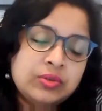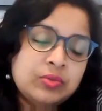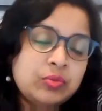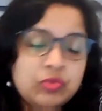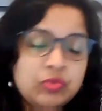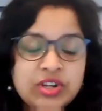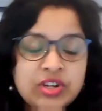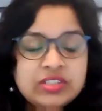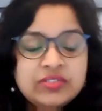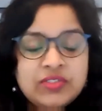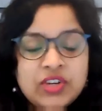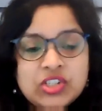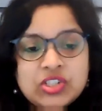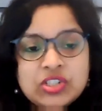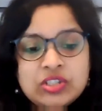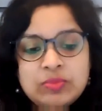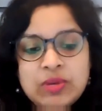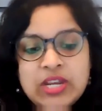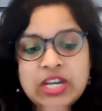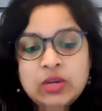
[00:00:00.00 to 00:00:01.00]

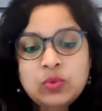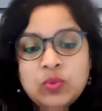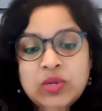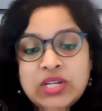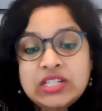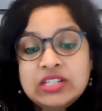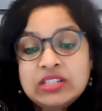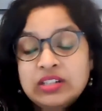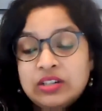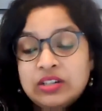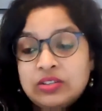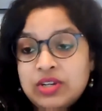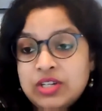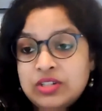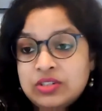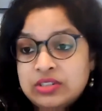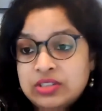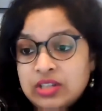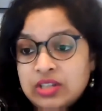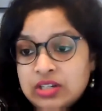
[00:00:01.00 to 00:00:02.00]
Reservations meaning we
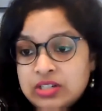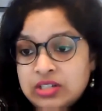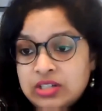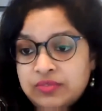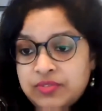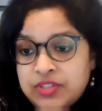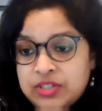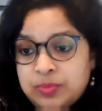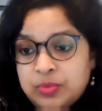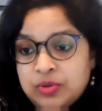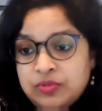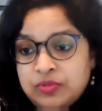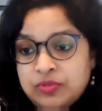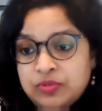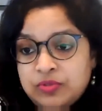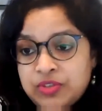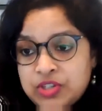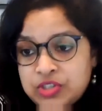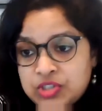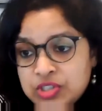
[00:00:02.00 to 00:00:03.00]
disagreed to certain of its
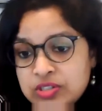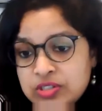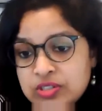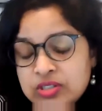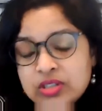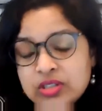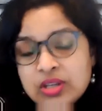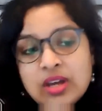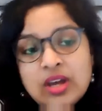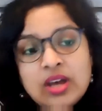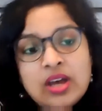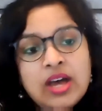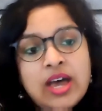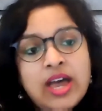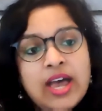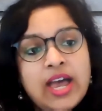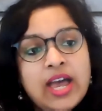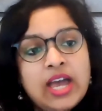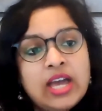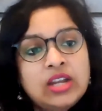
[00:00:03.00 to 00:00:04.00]
provisions.
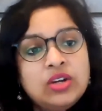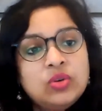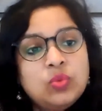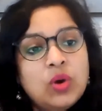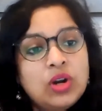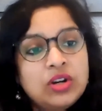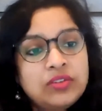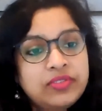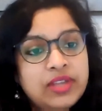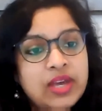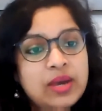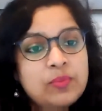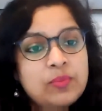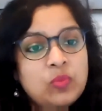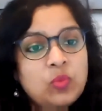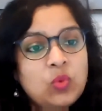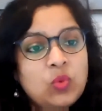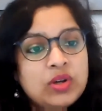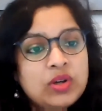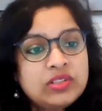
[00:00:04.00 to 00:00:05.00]
And one of
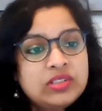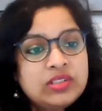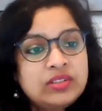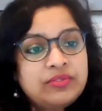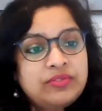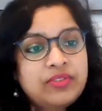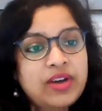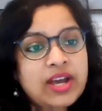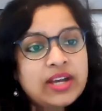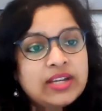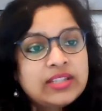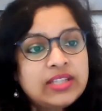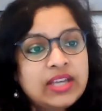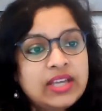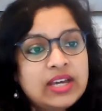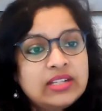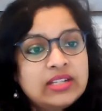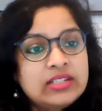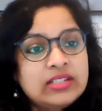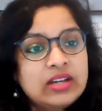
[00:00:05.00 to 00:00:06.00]
them was the fact
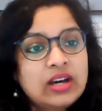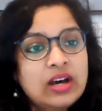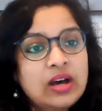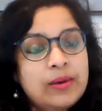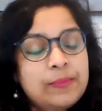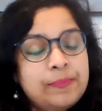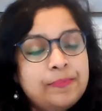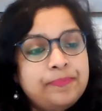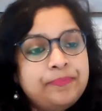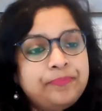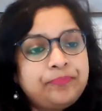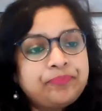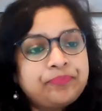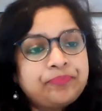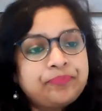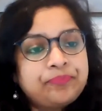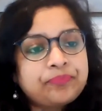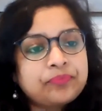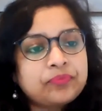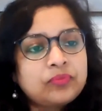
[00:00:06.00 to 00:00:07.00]
that
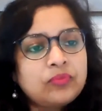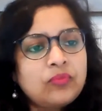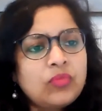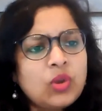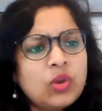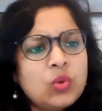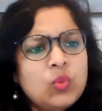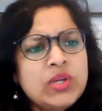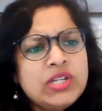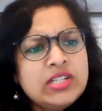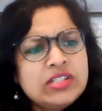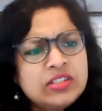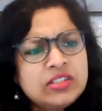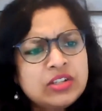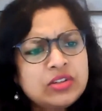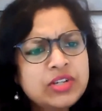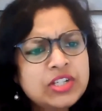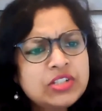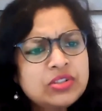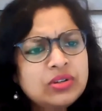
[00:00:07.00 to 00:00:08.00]
we
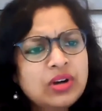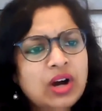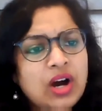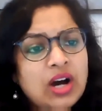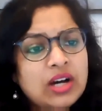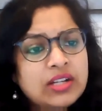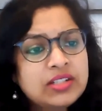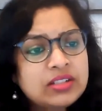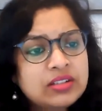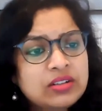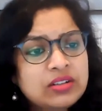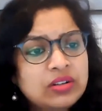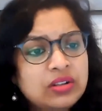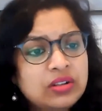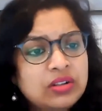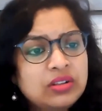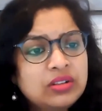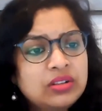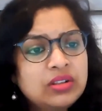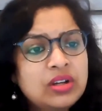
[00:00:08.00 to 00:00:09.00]
disagreed to
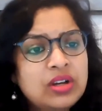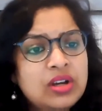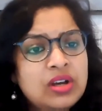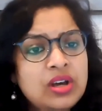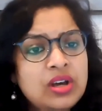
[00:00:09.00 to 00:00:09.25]
Article